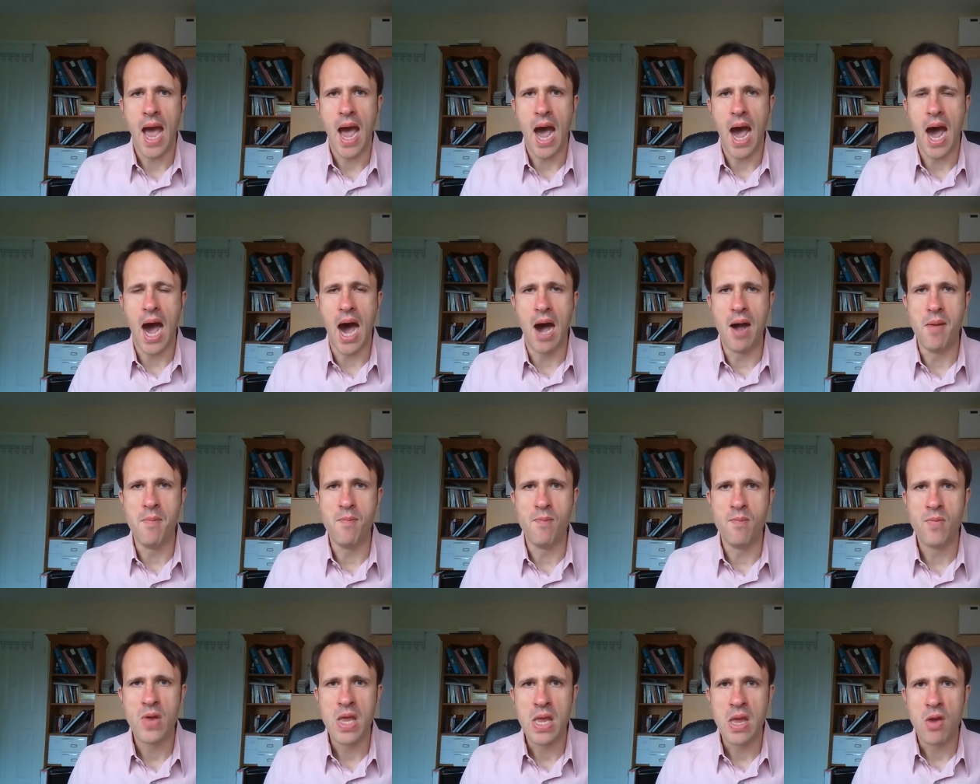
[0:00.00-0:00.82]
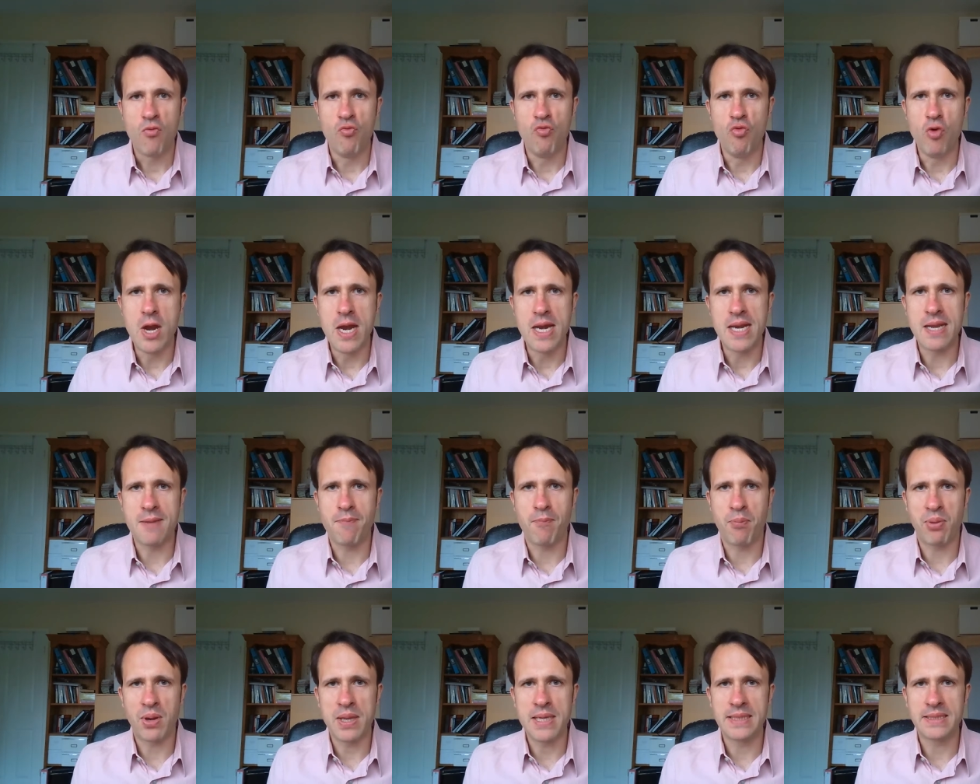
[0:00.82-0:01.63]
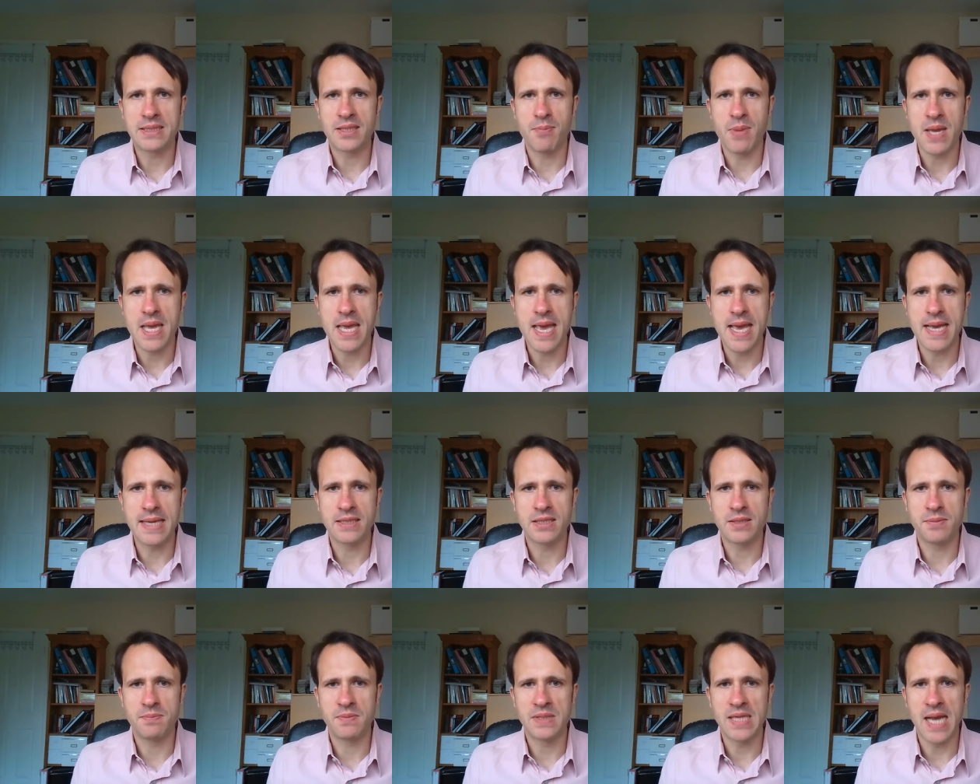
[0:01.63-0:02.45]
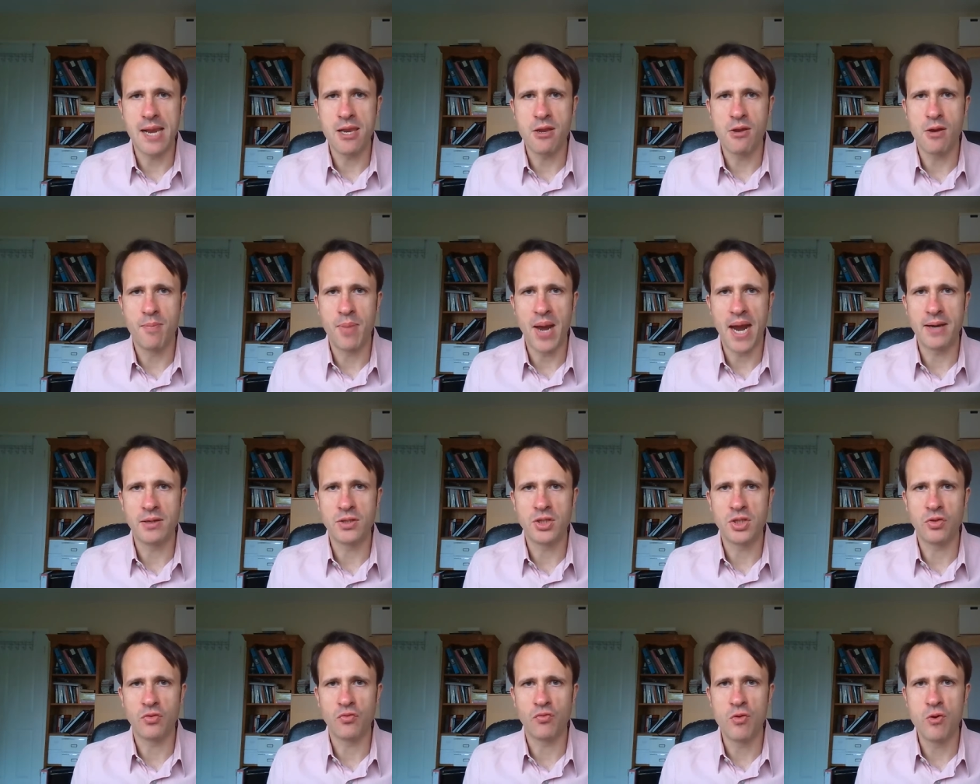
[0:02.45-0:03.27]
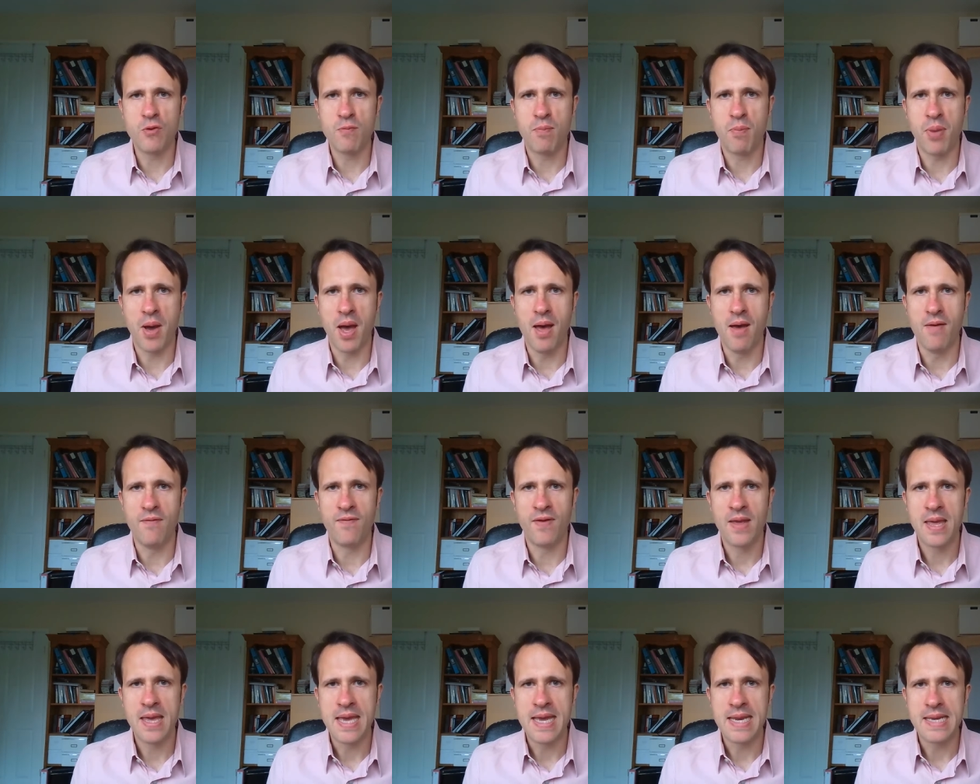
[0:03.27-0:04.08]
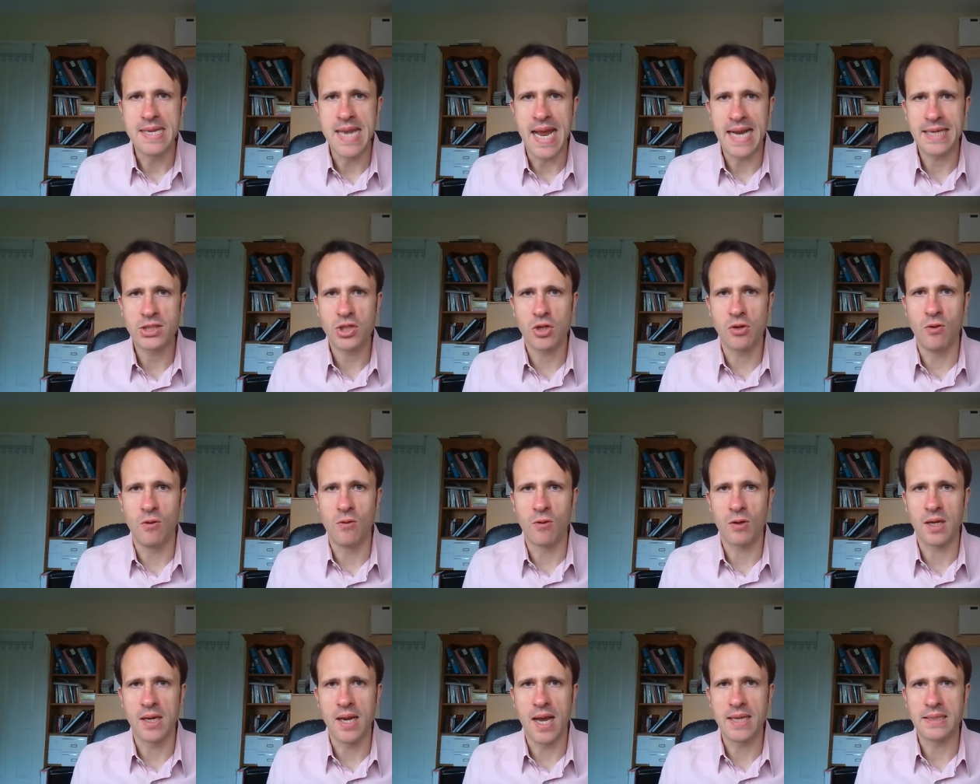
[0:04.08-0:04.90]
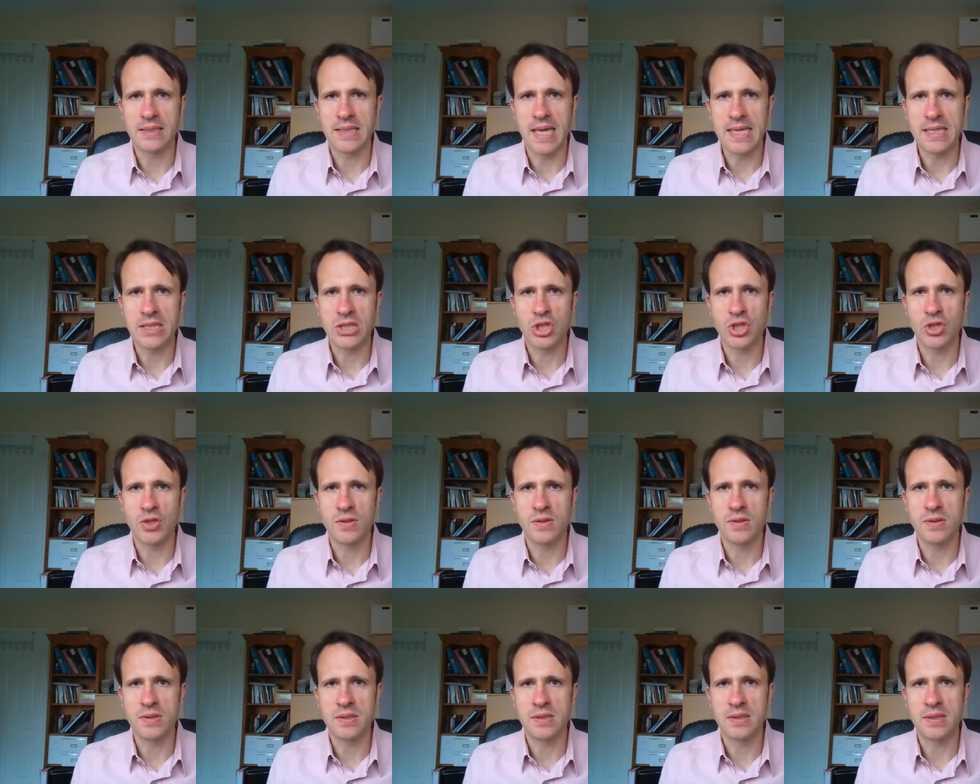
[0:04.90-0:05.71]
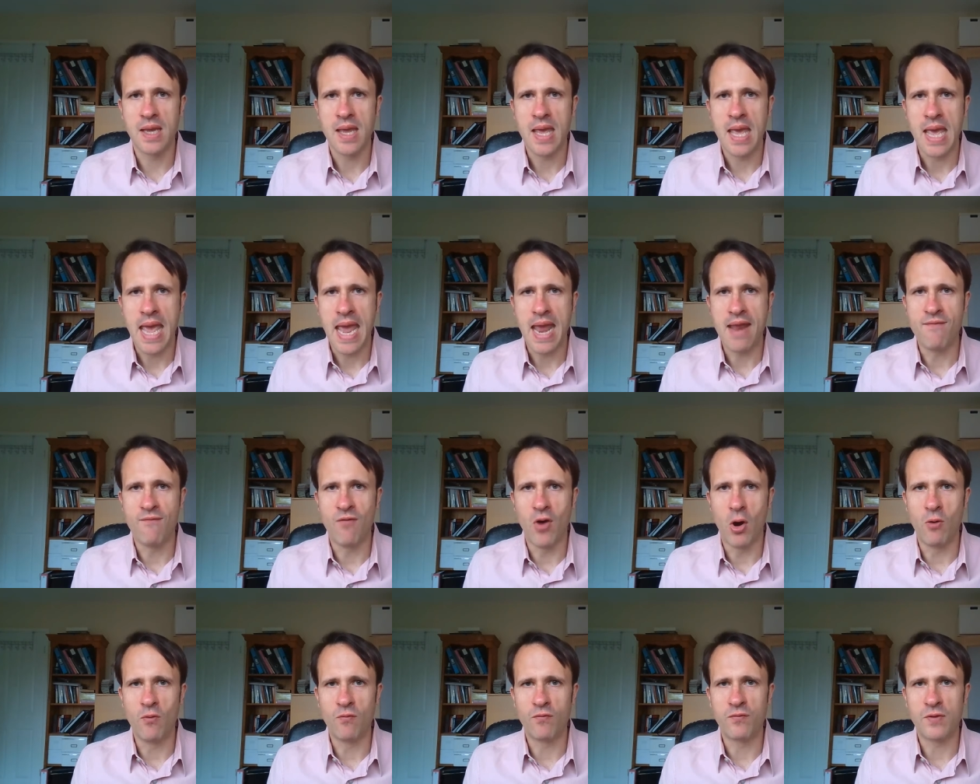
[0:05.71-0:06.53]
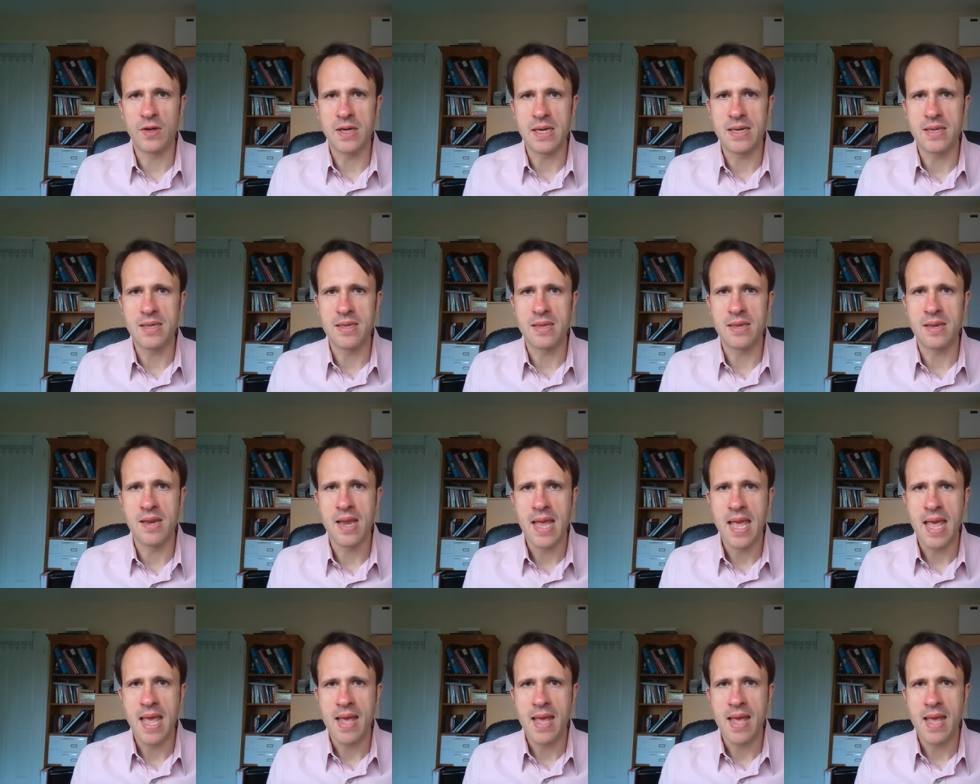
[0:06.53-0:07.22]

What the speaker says: I'm really pleased to be here to tell you about a group of national organisations involved in